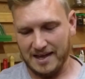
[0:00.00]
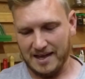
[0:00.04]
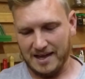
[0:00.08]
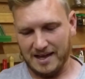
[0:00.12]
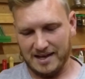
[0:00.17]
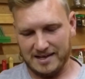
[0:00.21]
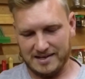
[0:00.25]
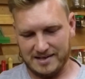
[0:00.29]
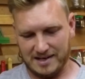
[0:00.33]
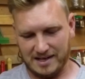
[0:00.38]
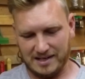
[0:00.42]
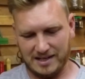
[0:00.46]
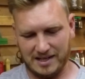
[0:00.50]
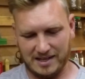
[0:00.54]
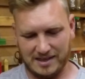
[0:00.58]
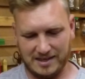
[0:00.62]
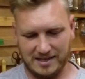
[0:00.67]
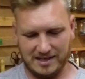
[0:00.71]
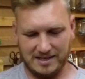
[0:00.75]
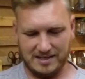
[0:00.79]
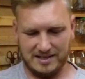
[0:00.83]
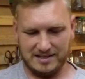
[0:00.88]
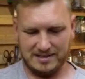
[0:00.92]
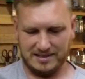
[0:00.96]
Another
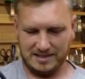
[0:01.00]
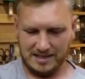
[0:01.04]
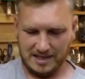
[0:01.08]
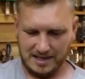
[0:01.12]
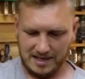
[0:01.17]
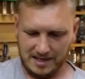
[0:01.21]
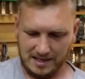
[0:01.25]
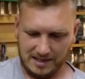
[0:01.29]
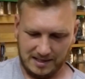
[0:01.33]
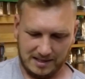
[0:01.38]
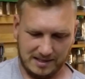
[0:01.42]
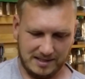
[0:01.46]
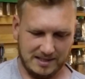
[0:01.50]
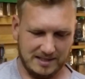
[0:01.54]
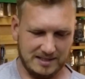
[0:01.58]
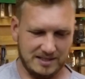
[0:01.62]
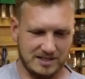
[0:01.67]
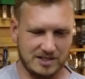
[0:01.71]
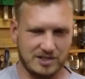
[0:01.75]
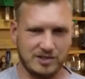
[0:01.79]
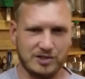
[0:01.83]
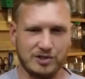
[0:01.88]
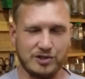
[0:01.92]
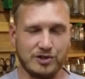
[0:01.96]
thing is, this
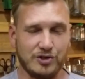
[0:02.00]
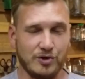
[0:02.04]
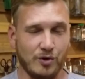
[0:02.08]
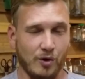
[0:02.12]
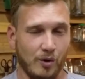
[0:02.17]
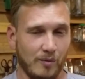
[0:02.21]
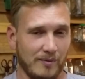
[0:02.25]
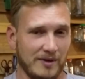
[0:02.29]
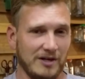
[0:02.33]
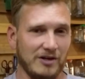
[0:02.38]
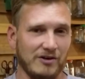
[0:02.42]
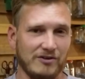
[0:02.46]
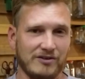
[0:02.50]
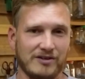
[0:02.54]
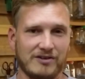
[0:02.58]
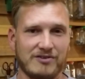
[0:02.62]
is normally on the